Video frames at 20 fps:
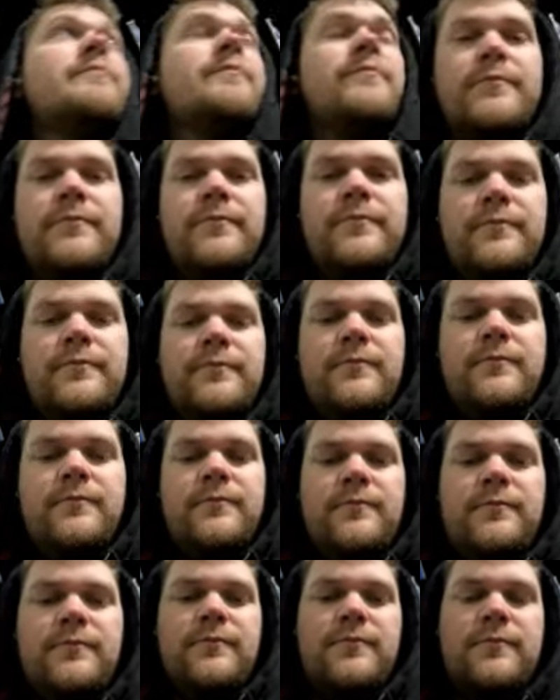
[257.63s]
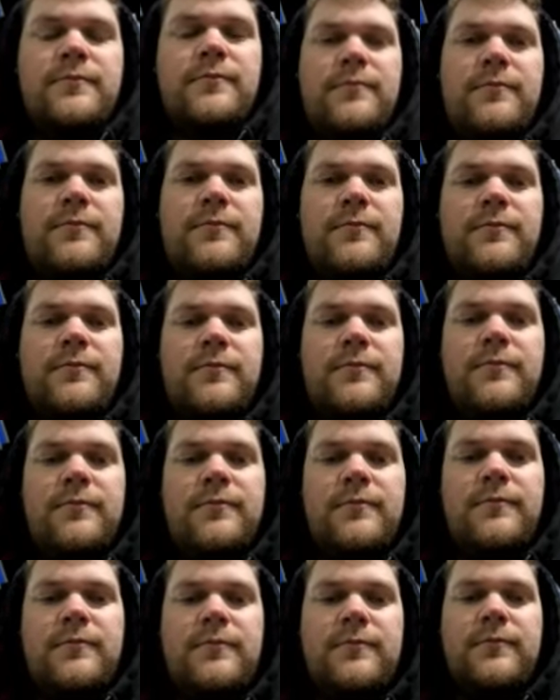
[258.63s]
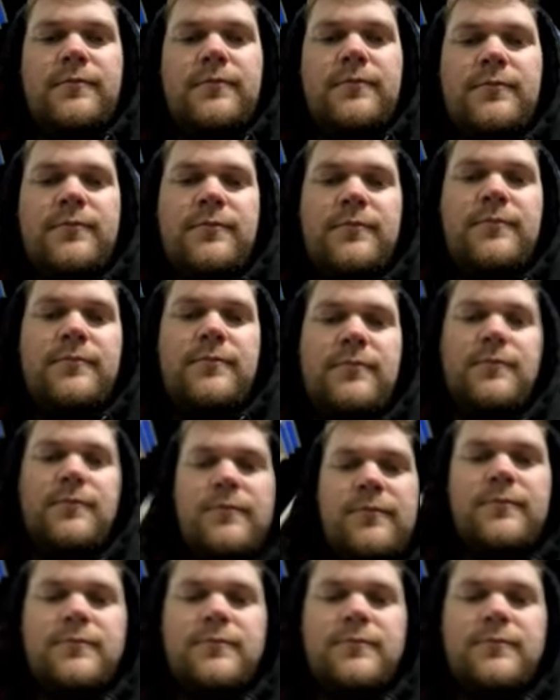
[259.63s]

No words are spoken by the person on screen.